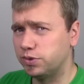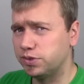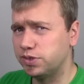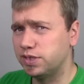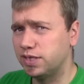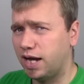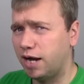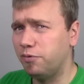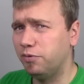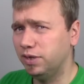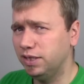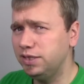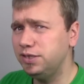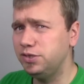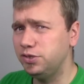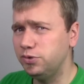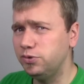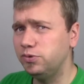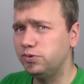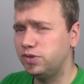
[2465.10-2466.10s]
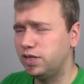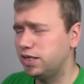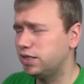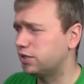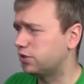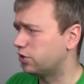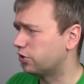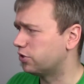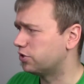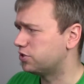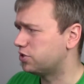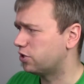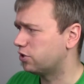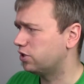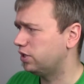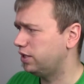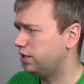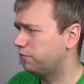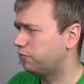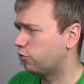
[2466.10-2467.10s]
World. I really do think that they're going to start
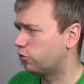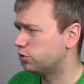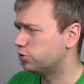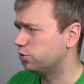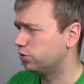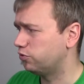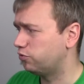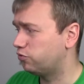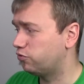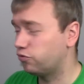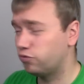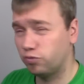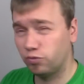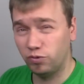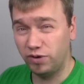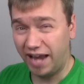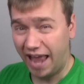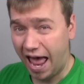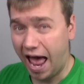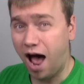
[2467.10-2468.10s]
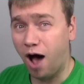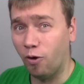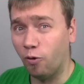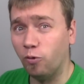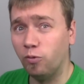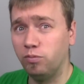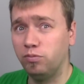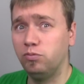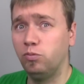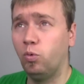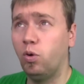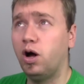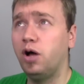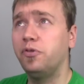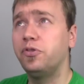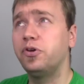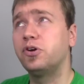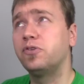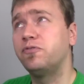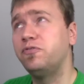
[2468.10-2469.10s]
cleaning up Forge World now,
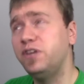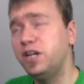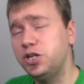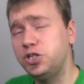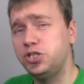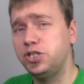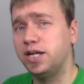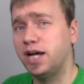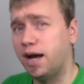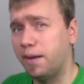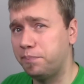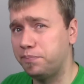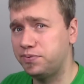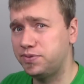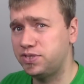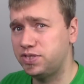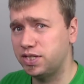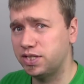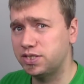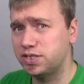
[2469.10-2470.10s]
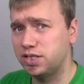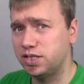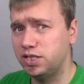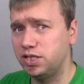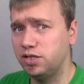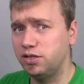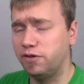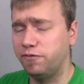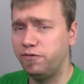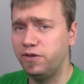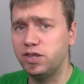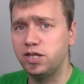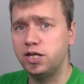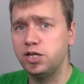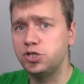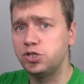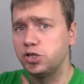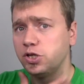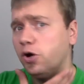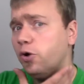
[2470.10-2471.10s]
while they're finishing up the 5th
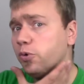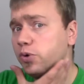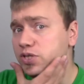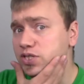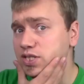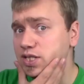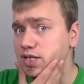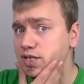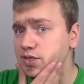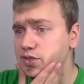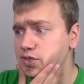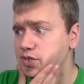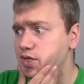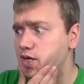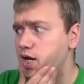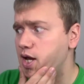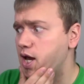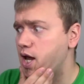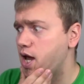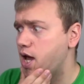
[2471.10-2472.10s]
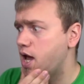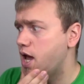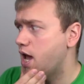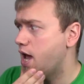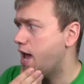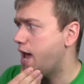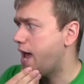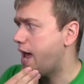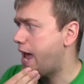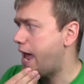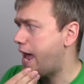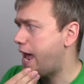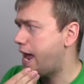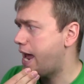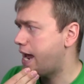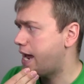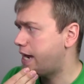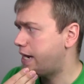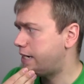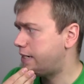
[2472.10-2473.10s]
edition codices.
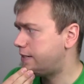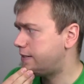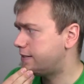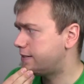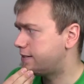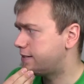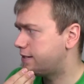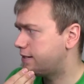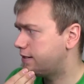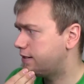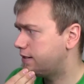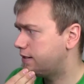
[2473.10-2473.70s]
And